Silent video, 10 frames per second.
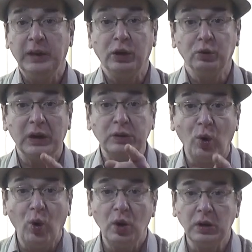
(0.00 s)
You are
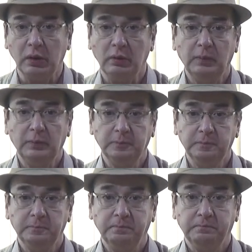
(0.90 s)
told,
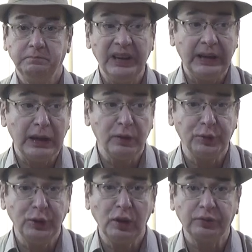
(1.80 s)
be
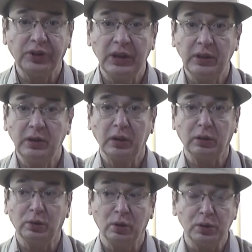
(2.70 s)
careful of
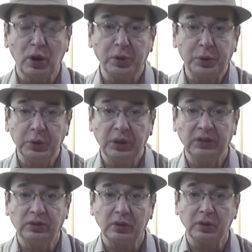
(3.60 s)
strangers, don't talk to
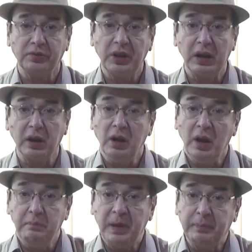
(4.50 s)
this sort of thing.
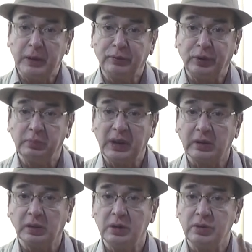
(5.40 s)
People from
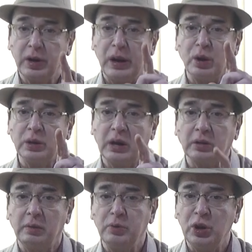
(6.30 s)
that country or that
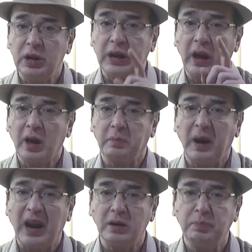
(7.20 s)
community are
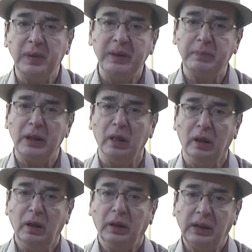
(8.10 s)
bad people
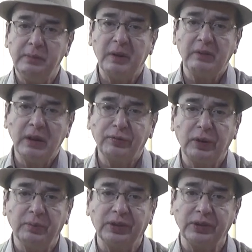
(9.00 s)
keep away
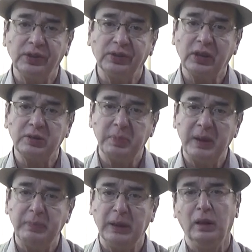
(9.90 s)
from such and such
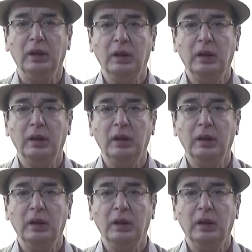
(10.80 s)
people.